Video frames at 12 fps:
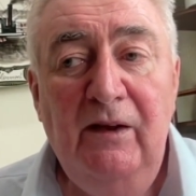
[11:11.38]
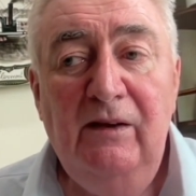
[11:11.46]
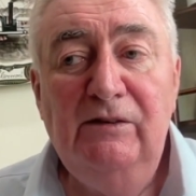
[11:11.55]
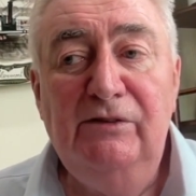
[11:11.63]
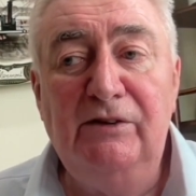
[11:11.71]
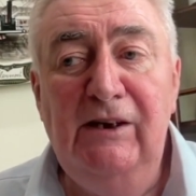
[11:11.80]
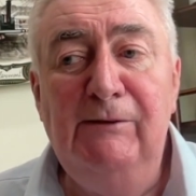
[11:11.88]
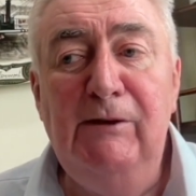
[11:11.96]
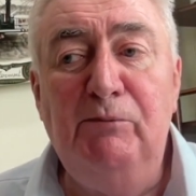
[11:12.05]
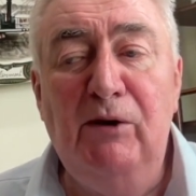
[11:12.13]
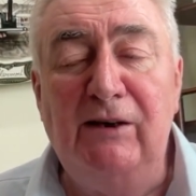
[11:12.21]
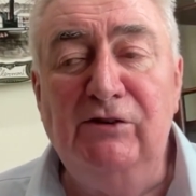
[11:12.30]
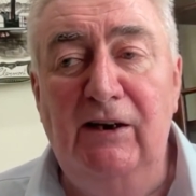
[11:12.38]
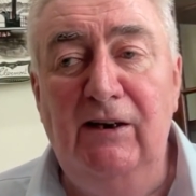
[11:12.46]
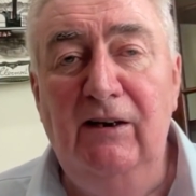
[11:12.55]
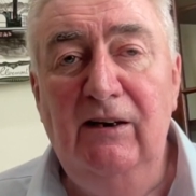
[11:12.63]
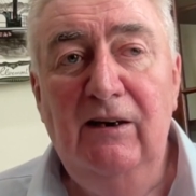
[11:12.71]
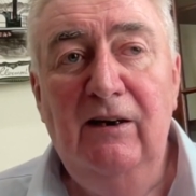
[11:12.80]
So these people
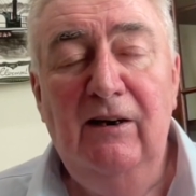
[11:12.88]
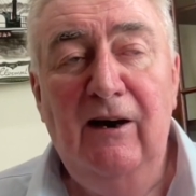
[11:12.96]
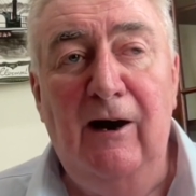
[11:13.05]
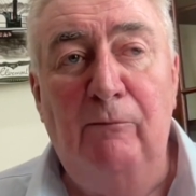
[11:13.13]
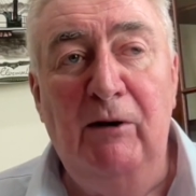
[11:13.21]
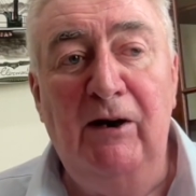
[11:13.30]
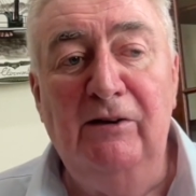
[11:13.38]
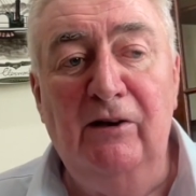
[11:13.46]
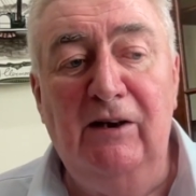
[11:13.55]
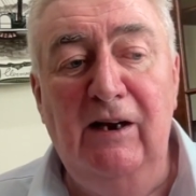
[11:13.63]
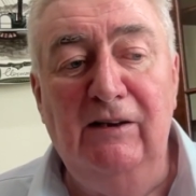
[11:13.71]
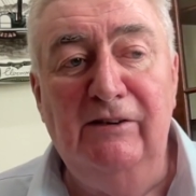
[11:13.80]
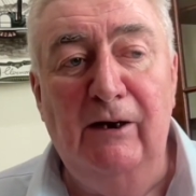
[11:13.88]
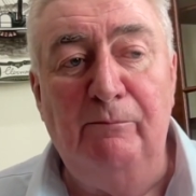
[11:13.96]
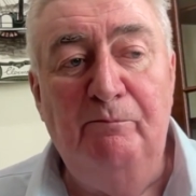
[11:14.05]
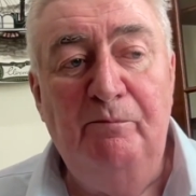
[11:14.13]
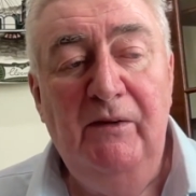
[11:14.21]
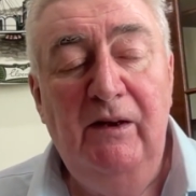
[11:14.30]
actually are bringing their kids up
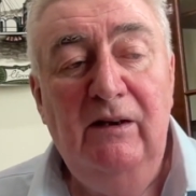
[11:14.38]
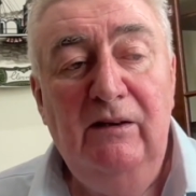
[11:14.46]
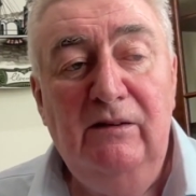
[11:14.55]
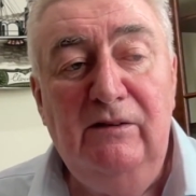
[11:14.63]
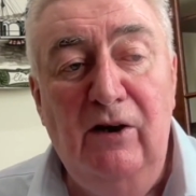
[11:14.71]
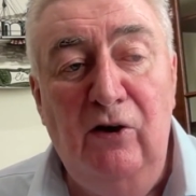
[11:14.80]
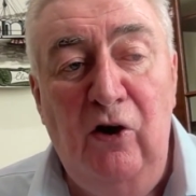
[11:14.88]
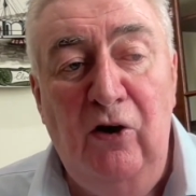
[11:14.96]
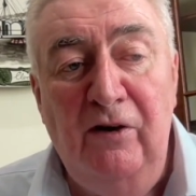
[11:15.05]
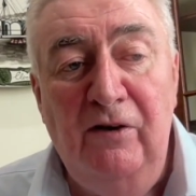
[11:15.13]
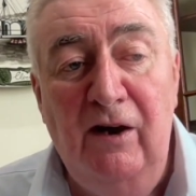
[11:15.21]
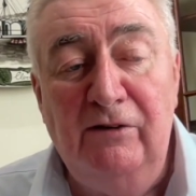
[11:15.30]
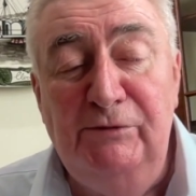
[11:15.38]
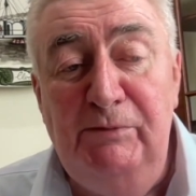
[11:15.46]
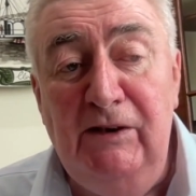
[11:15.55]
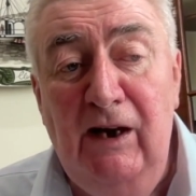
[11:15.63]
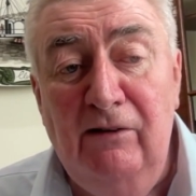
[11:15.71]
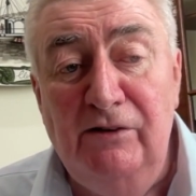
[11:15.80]
to learn how to
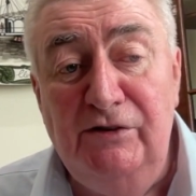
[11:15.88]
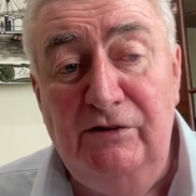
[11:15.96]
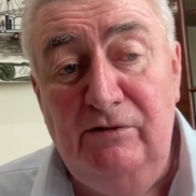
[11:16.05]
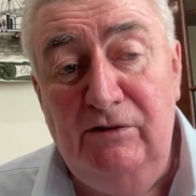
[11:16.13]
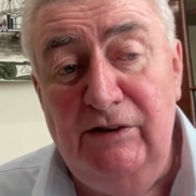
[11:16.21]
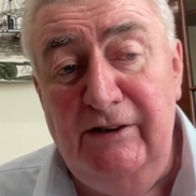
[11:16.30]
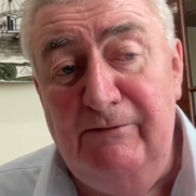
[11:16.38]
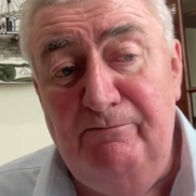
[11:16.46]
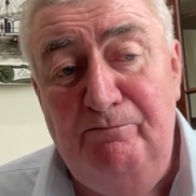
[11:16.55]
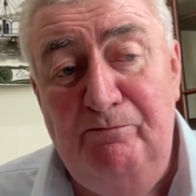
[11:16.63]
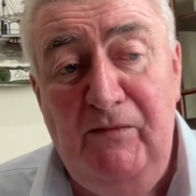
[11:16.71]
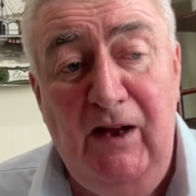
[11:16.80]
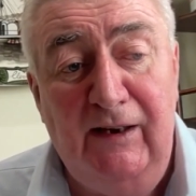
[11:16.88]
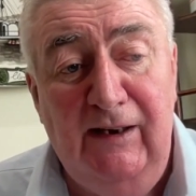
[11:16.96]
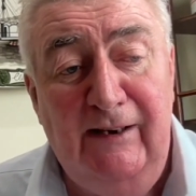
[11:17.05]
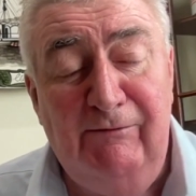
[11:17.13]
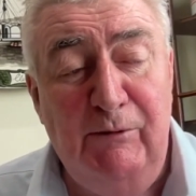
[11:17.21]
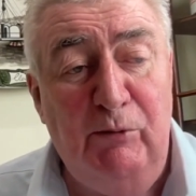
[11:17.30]
speak Irish. Just, I
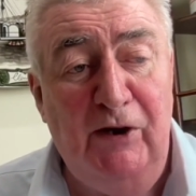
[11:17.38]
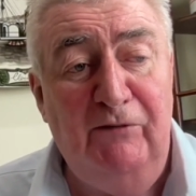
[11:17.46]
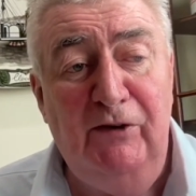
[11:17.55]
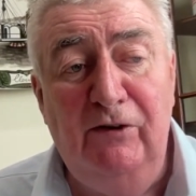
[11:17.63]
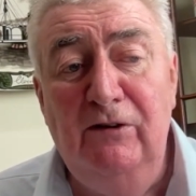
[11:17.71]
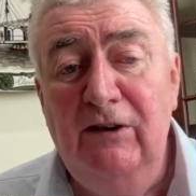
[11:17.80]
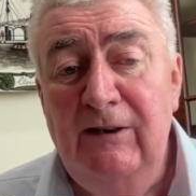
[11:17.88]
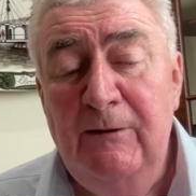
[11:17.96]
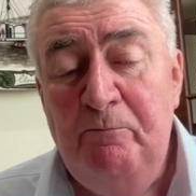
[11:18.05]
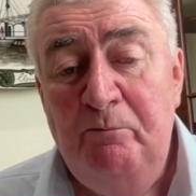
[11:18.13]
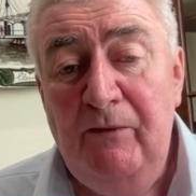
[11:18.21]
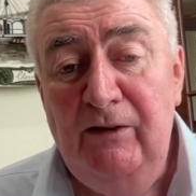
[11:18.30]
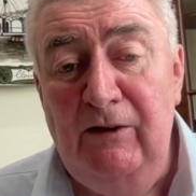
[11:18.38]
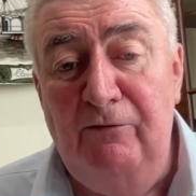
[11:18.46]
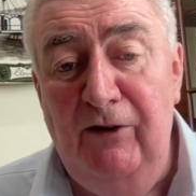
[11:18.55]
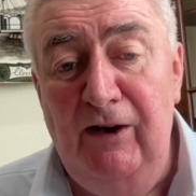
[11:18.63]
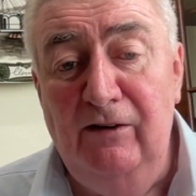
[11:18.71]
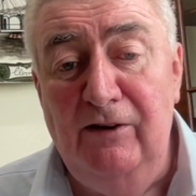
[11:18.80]
guess, from the point of view, they
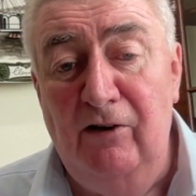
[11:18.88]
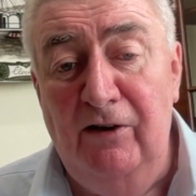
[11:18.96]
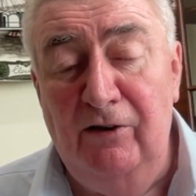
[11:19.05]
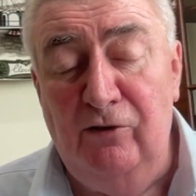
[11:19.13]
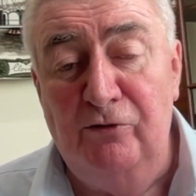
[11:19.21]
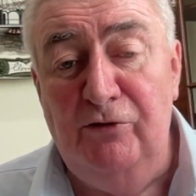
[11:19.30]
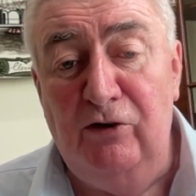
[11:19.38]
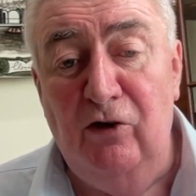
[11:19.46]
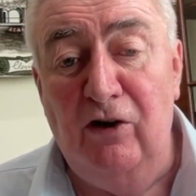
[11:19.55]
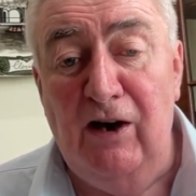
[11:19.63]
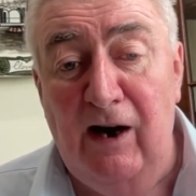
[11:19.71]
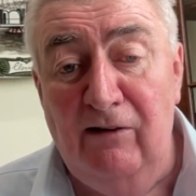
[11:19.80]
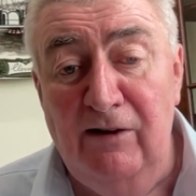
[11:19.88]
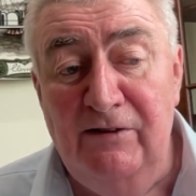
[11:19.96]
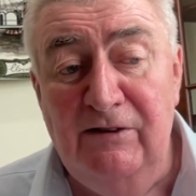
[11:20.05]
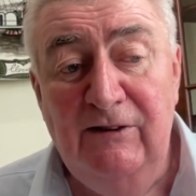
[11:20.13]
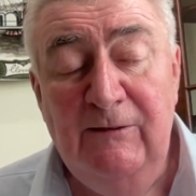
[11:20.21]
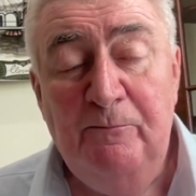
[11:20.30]
feel they're in a country called Ireland,
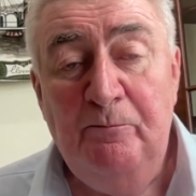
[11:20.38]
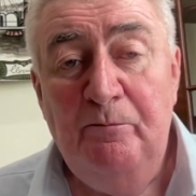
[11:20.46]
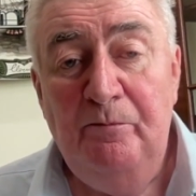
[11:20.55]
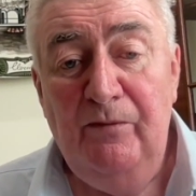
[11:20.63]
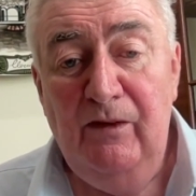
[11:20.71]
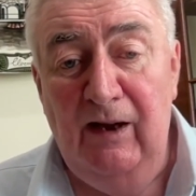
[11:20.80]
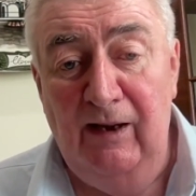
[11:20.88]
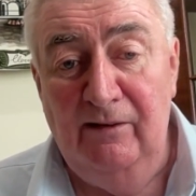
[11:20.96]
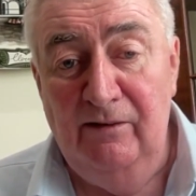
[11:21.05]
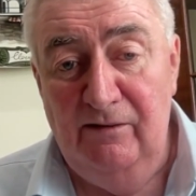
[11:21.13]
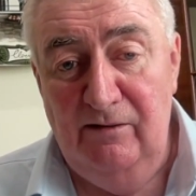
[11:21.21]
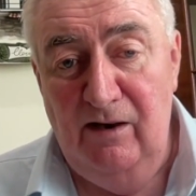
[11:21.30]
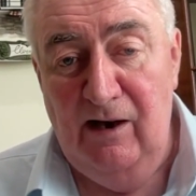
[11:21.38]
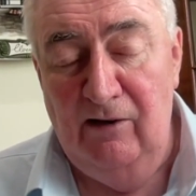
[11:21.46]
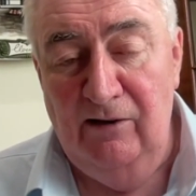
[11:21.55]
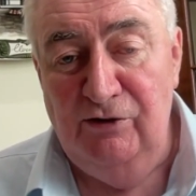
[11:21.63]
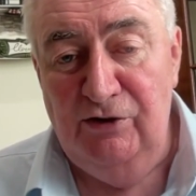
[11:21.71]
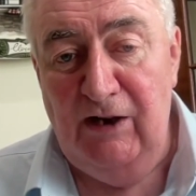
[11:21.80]
and
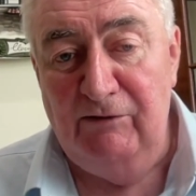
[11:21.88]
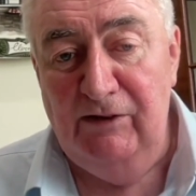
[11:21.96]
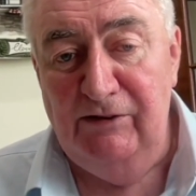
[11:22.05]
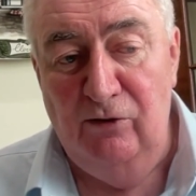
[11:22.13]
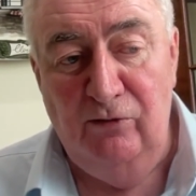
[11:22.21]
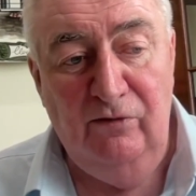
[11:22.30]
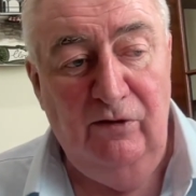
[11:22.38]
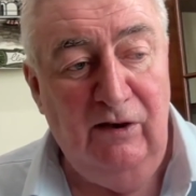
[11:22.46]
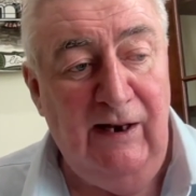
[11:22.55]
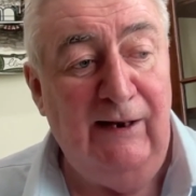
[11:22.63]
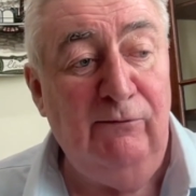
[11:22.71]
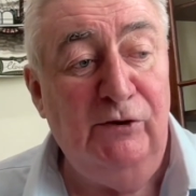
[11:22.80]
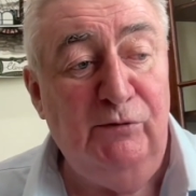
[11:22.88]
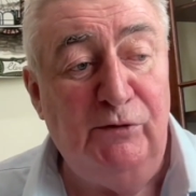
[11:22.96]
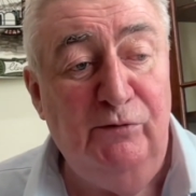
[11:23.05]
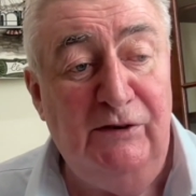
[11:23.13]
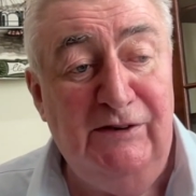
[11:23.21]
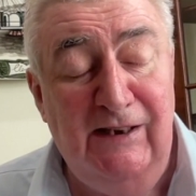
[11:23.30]
Ireland should have its own language,
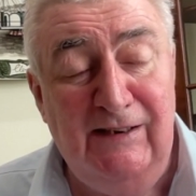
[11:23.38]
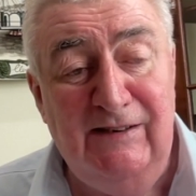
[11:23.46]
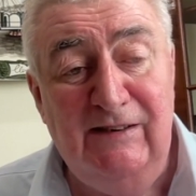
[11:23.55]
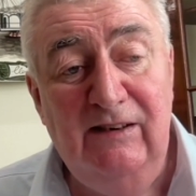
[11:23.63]
which we did.